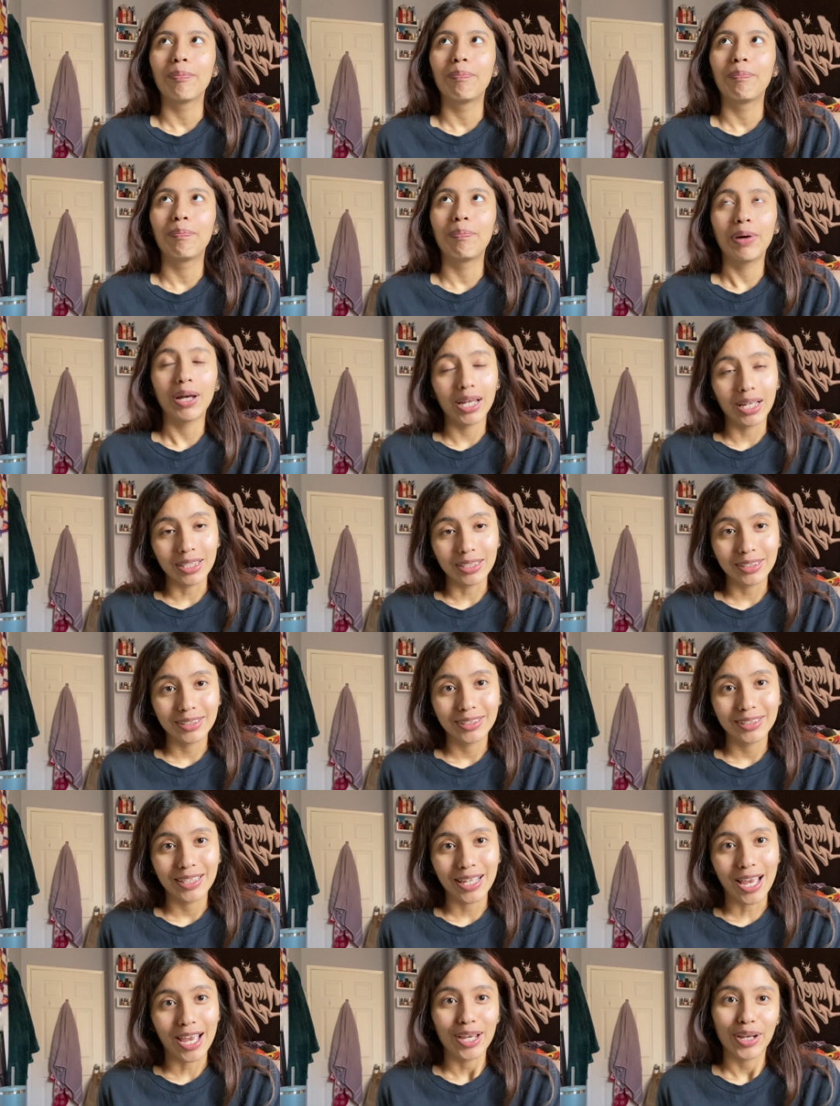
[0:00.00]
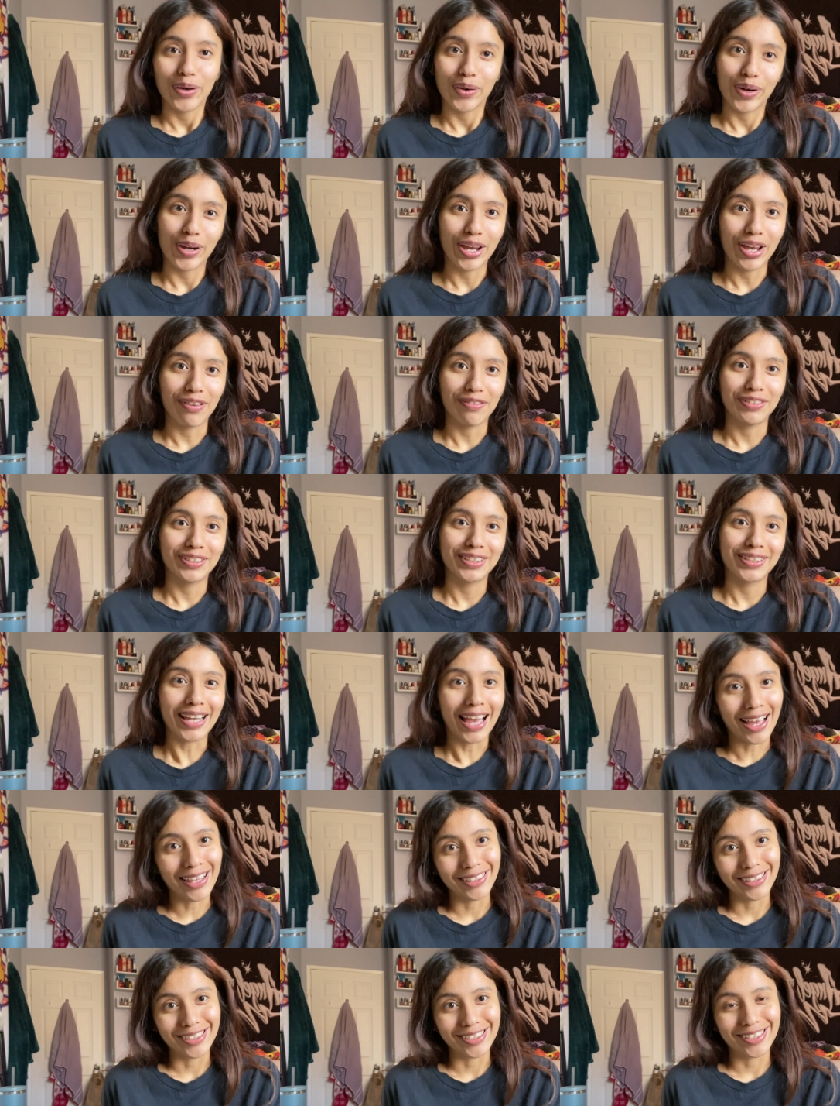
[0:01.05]
but I crave
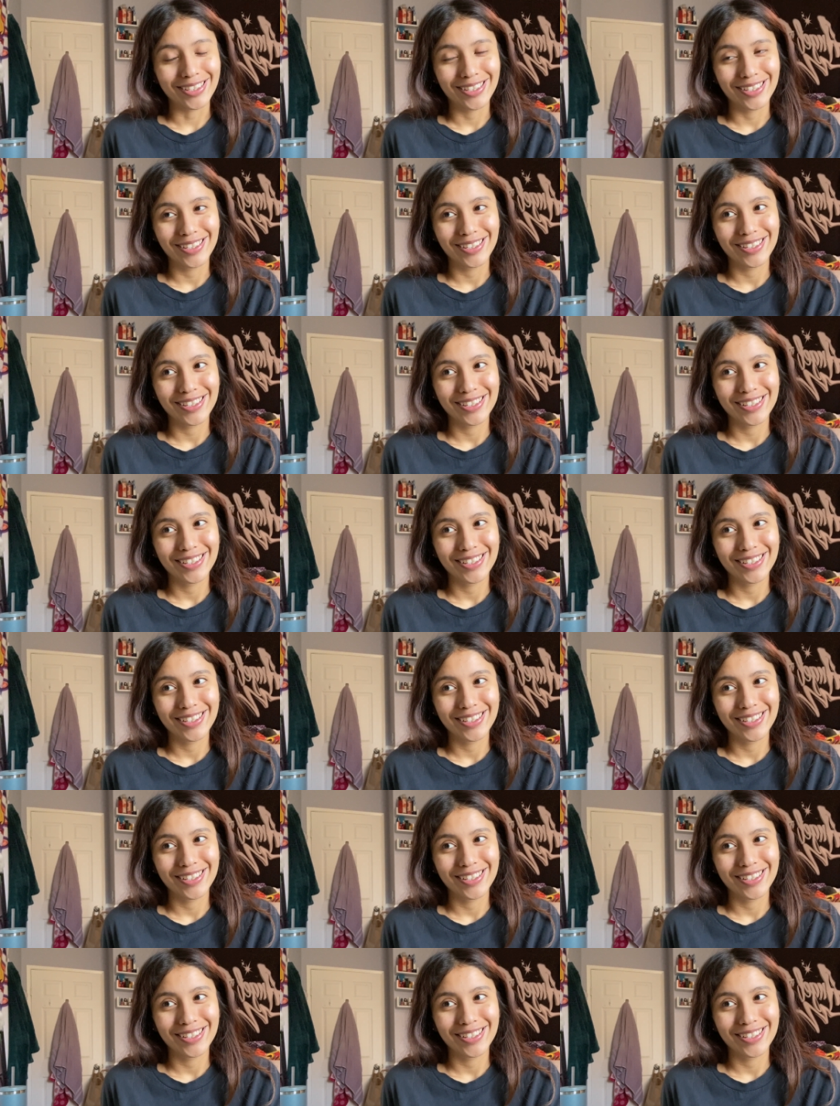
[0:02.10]
salads